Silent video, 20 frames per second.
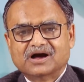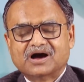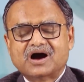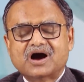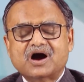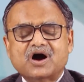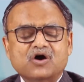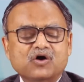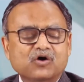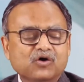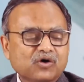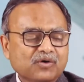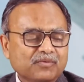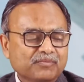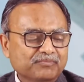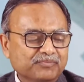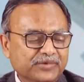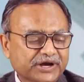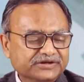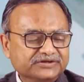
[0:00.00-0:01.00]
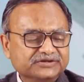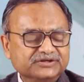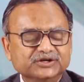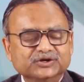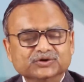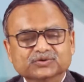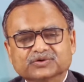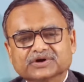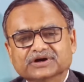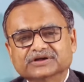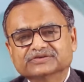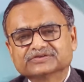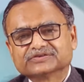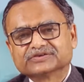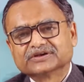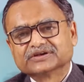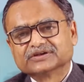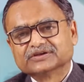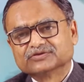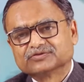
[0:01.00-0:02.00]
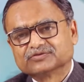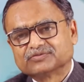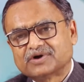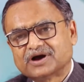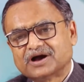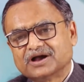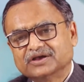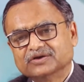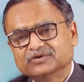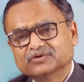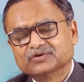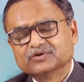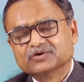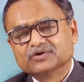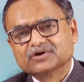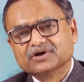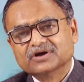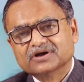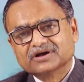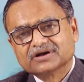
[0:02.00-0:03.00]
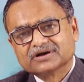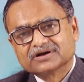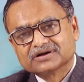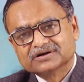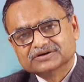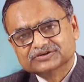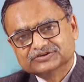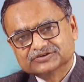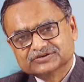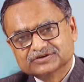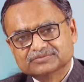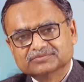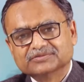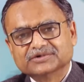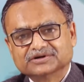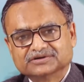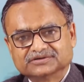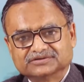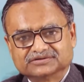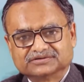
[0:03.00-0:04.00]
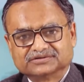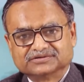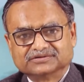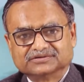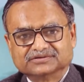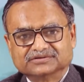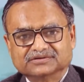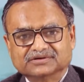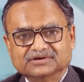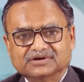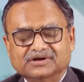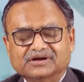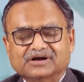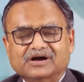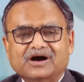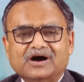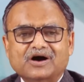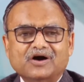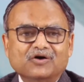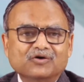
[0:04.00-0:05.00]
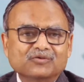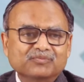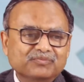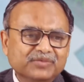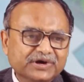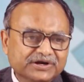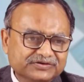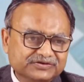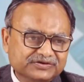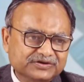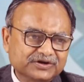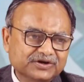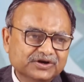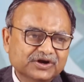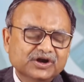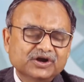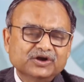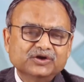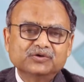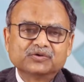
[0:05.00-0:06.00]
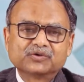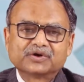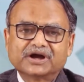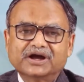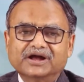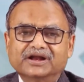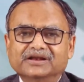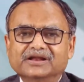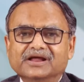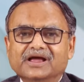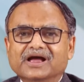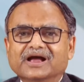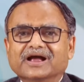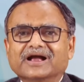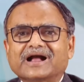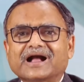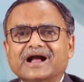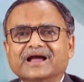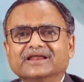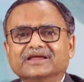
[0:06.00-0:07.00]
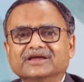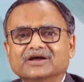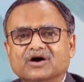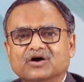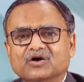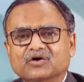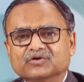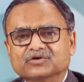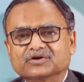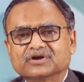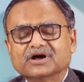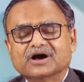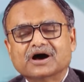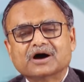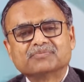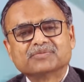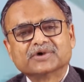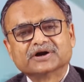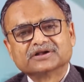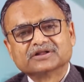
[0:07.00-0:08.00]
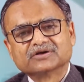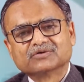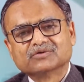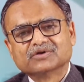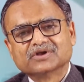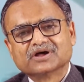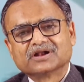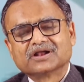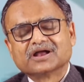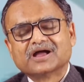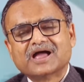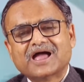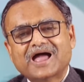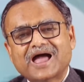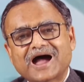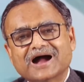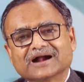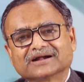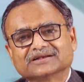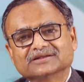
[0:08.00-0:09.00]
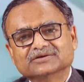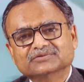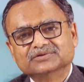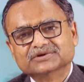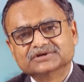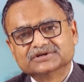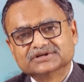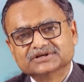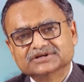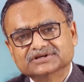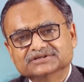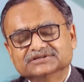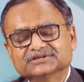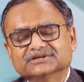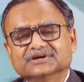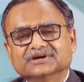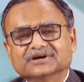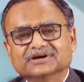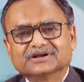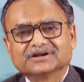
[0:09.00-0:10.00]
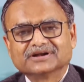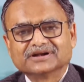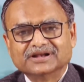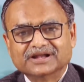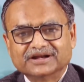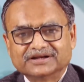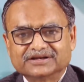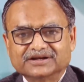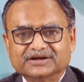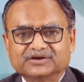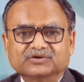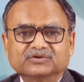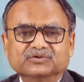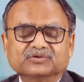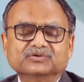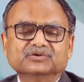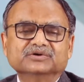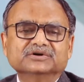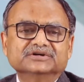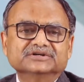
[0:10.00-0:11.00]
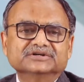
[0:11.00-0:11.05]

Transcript: how best you can satisfy your customers, how best you can carry out a particular activities related to